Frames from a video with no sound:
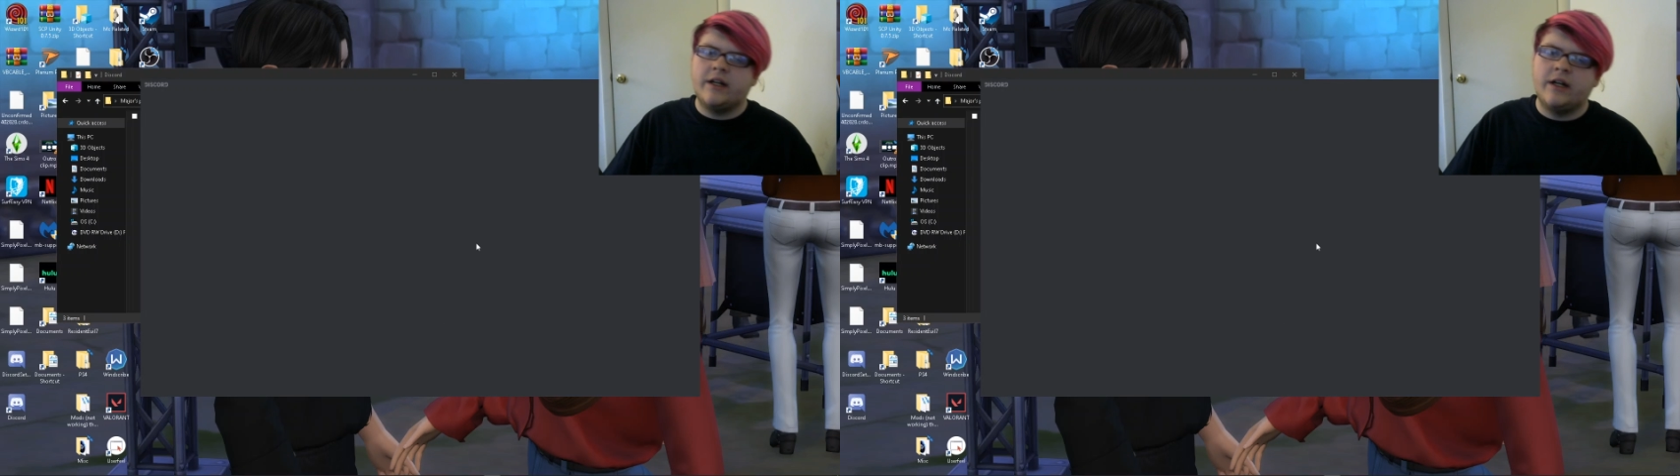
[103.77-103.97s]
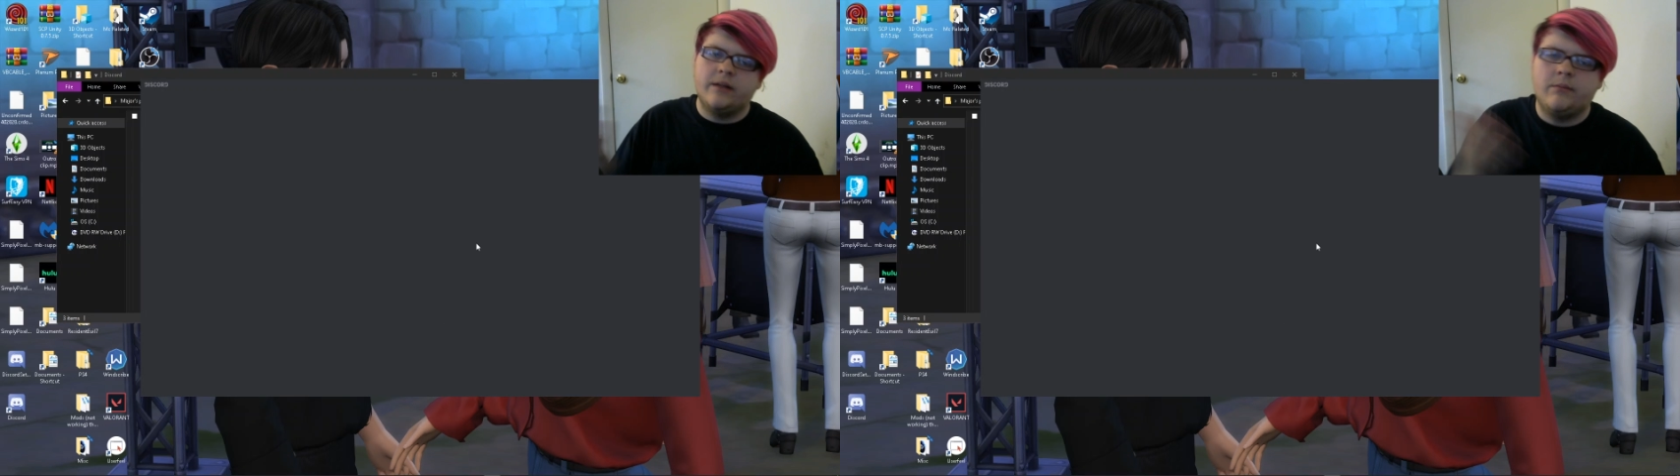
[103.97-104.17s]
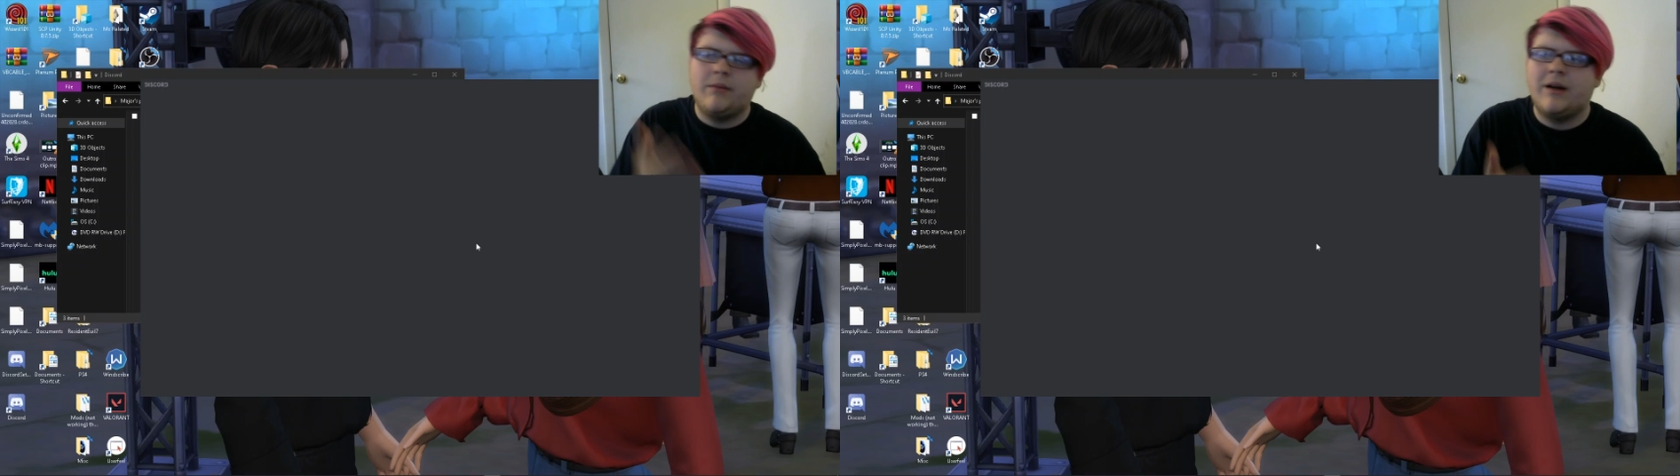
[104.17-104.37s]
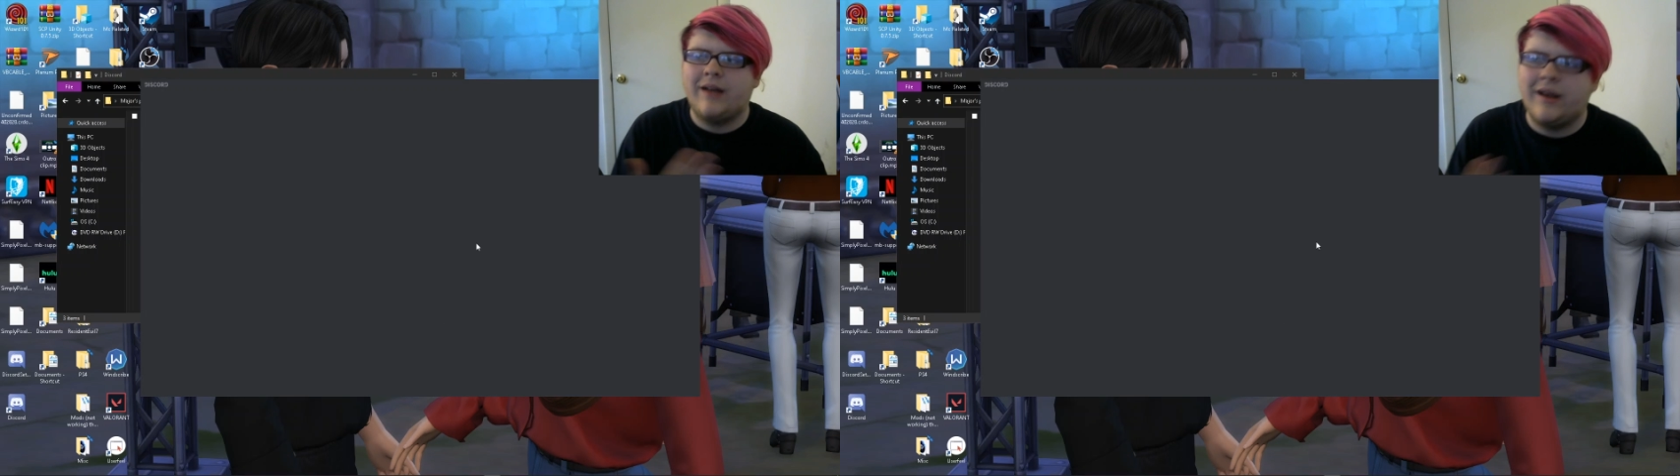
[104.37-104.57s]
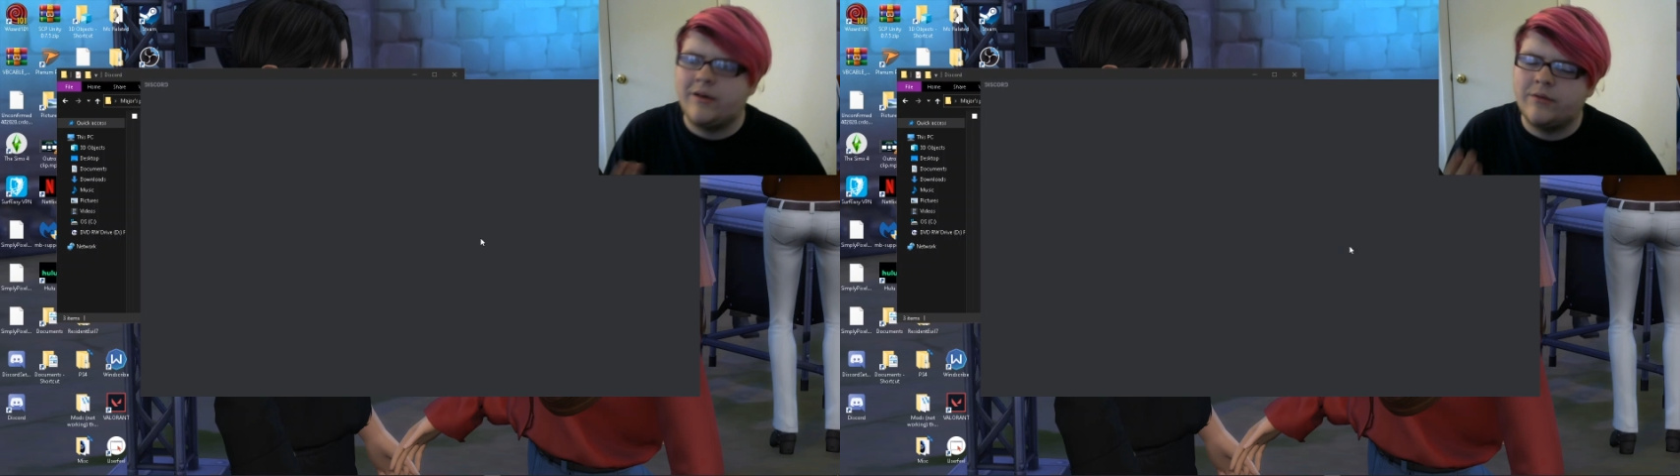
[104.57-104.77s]
Uh,
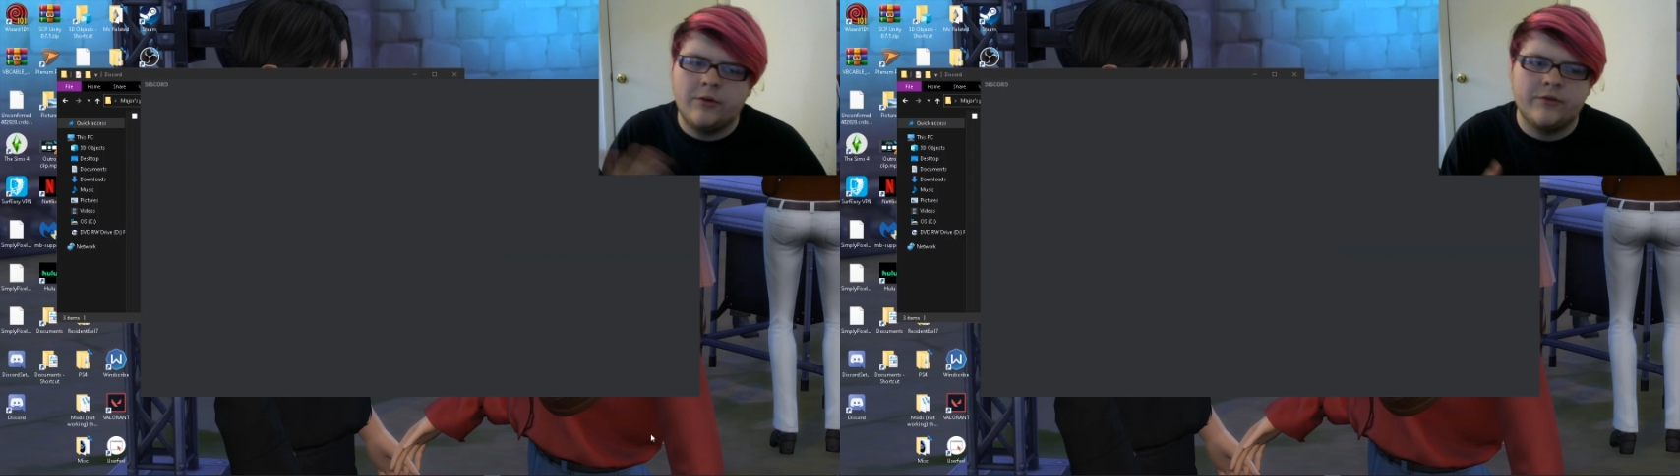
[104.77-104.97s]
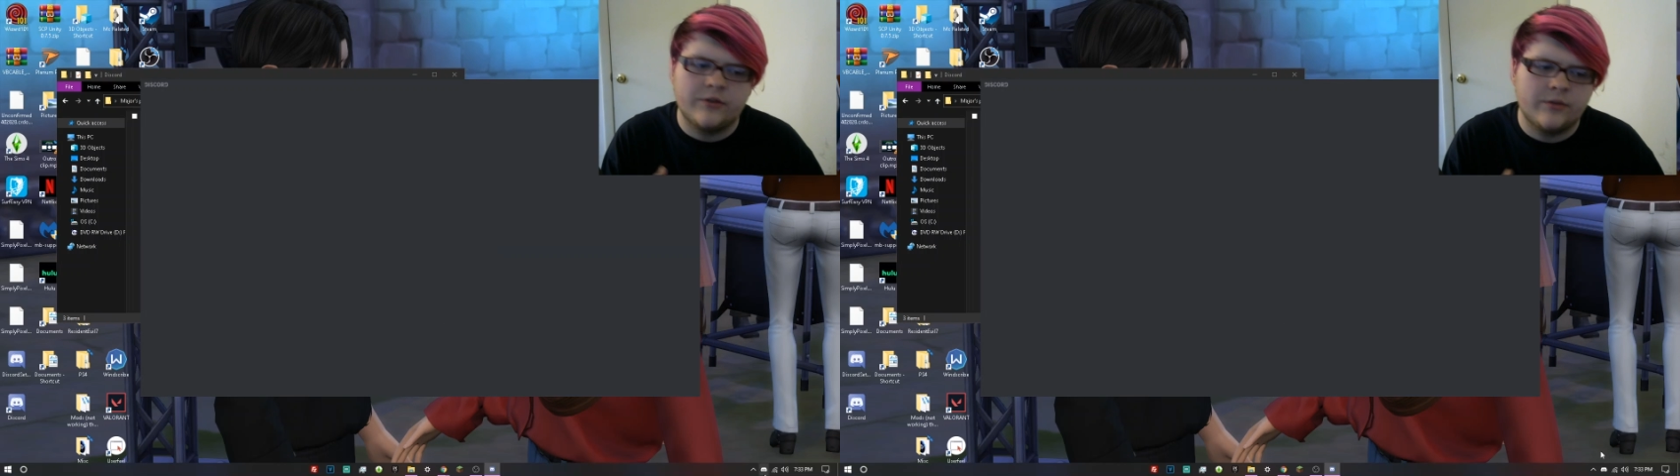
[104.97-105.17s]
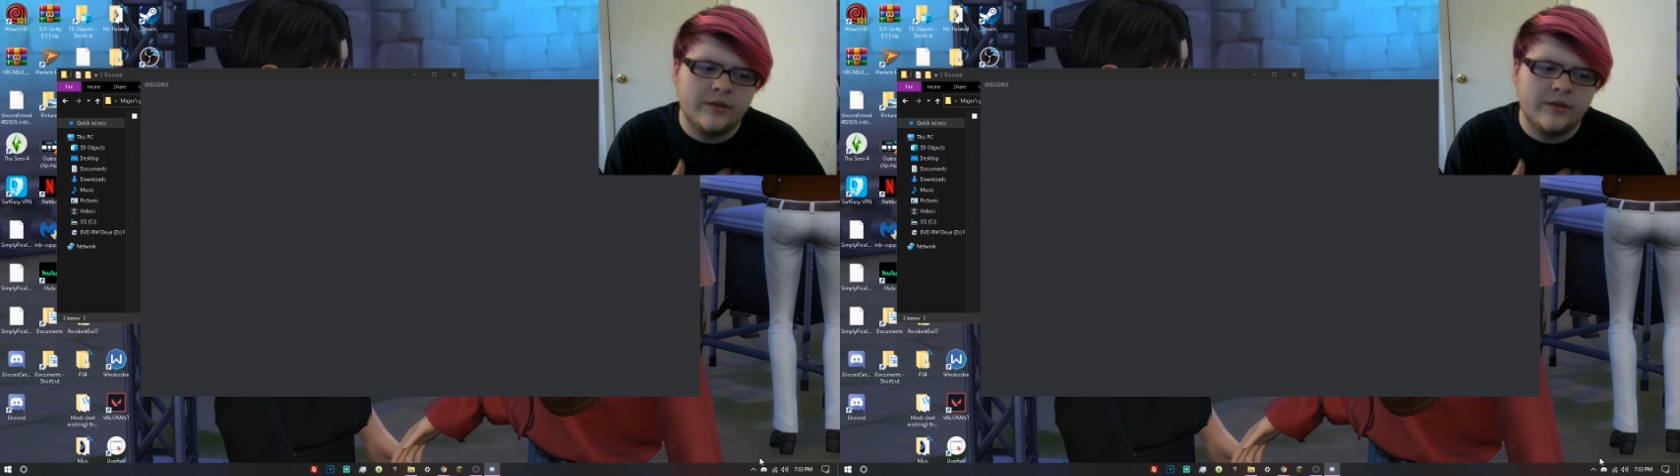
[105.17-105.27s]
I don't know, for some